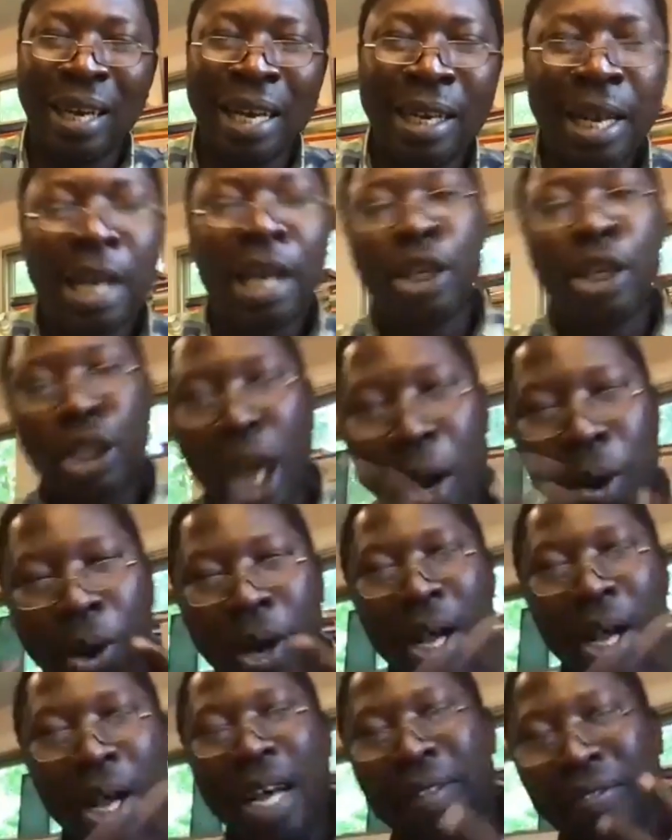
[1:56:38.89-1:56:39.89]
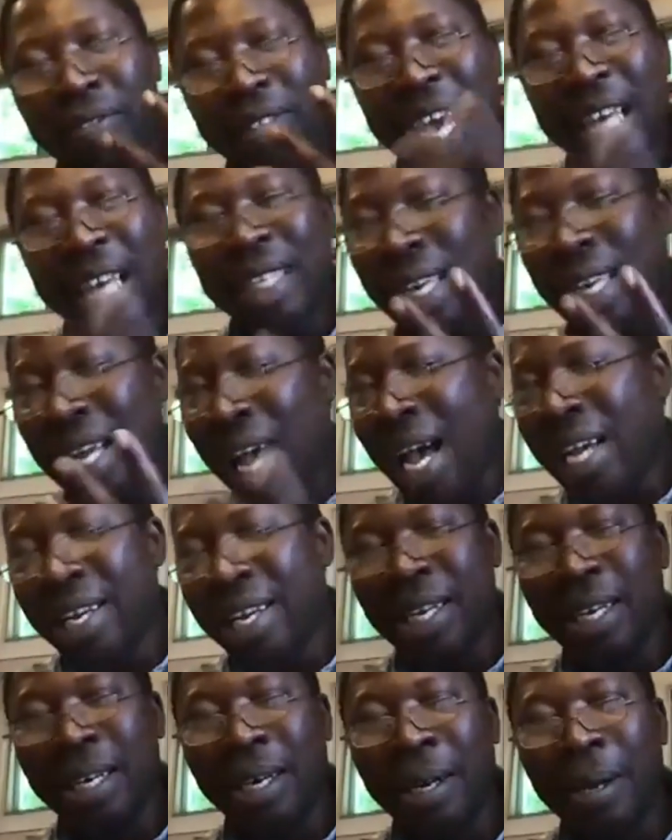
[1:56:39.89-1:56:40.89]
Right? So that
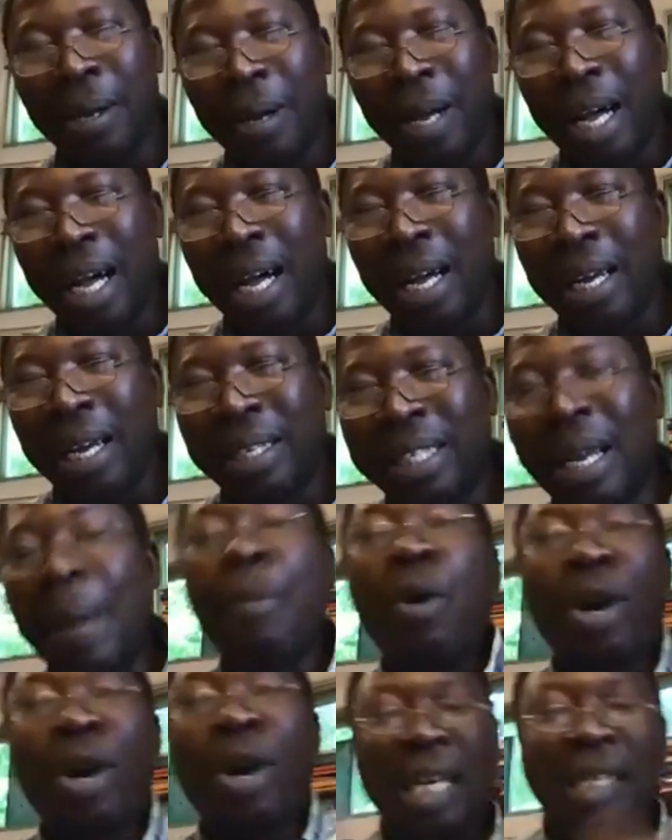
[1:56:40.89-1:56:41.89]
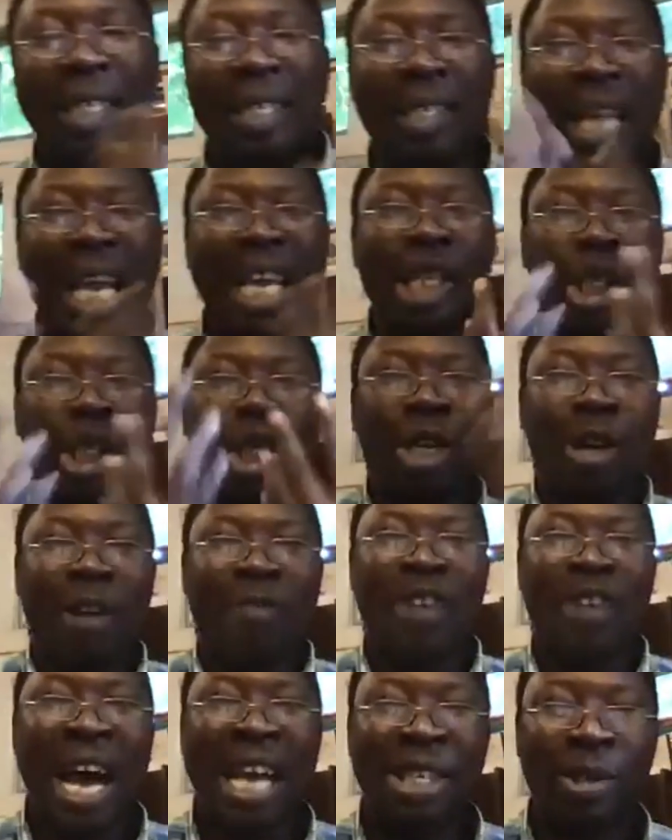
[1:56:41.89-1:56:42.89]
kind of uh, democratization
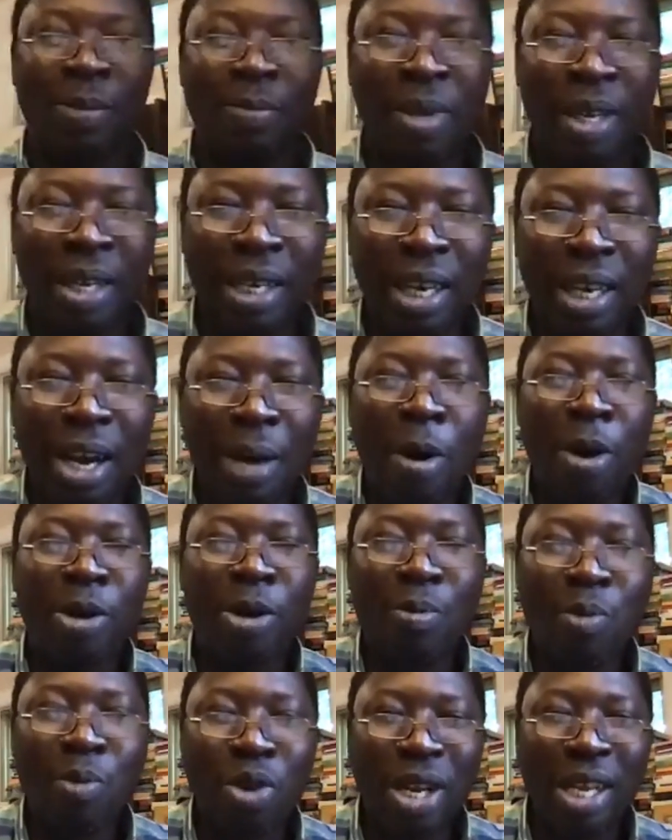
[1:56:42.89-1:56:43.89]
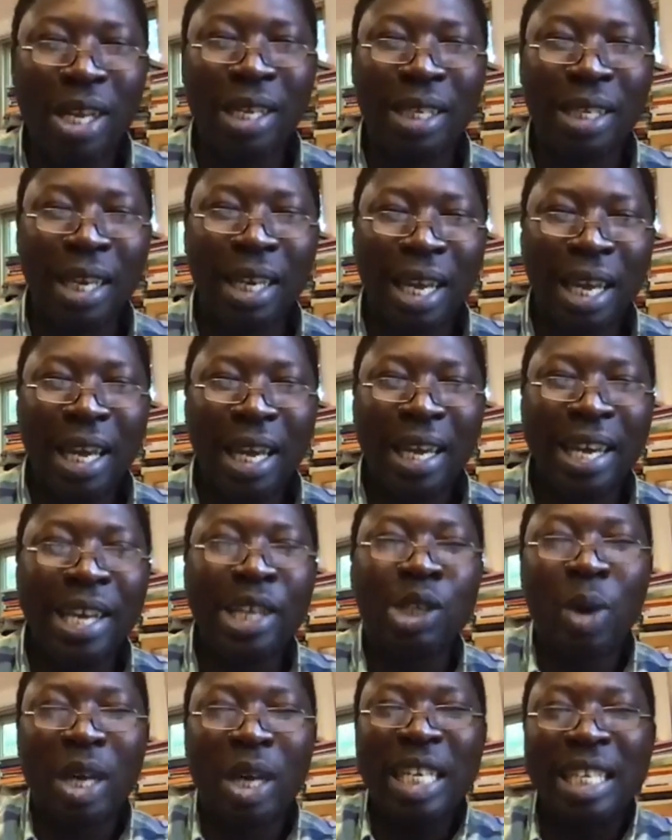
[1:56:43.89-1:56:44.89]
of ajami among the Murids
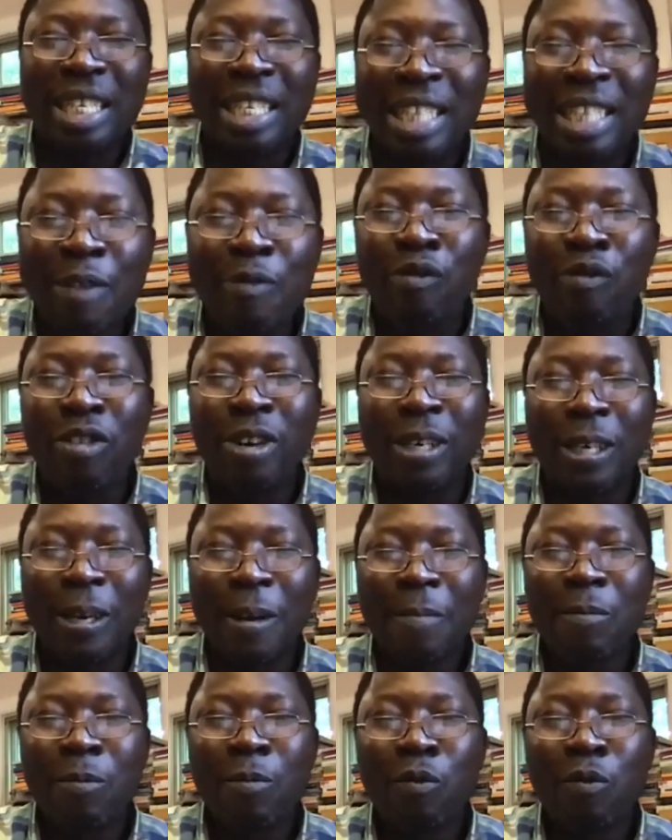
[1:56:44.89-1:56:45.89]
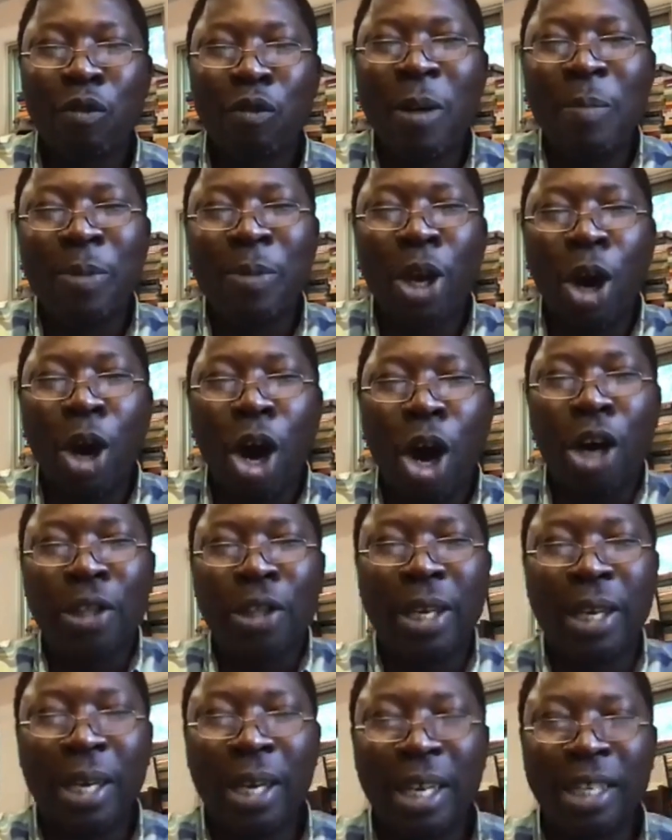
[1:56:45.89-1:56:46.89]
is what is different from the
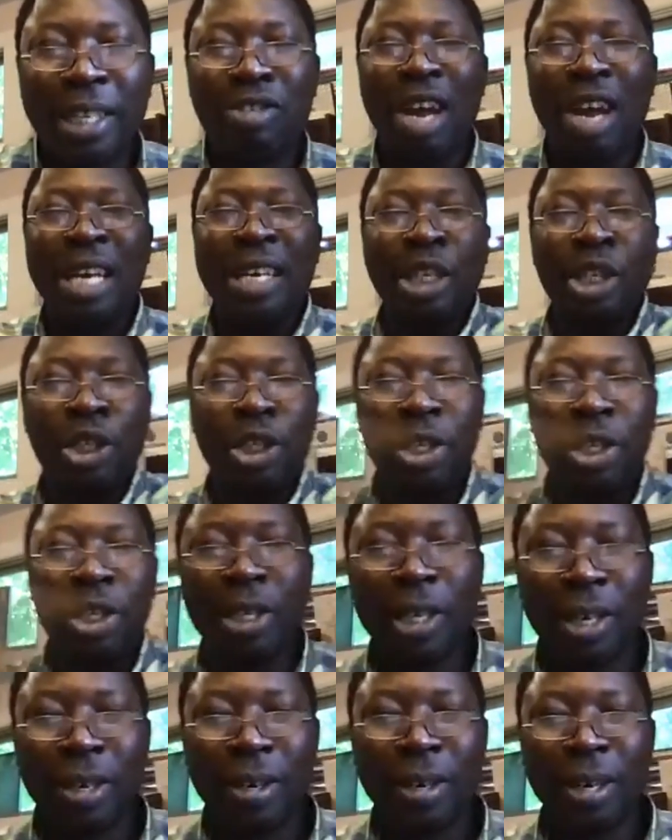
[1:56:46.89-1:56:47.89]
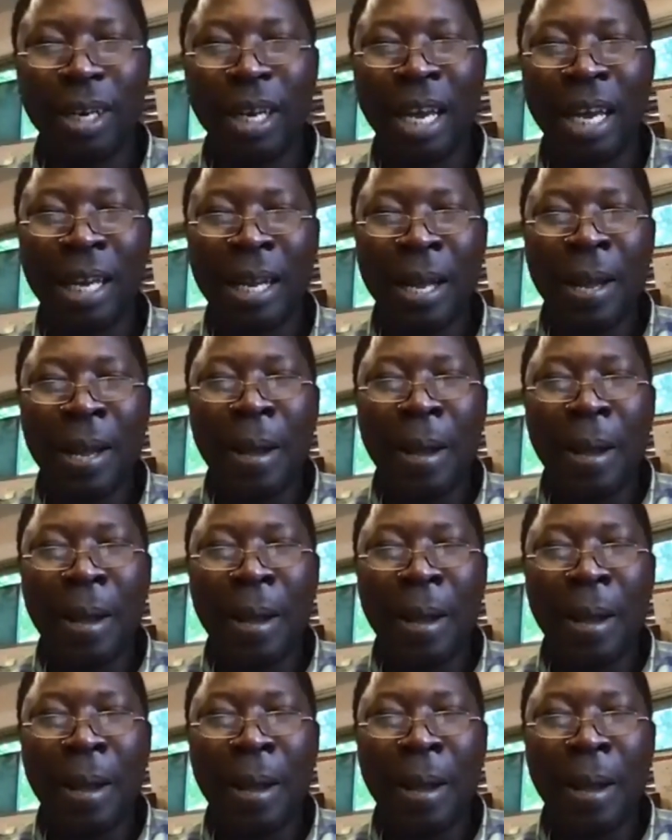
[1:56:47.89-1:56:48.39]
other tradition, right?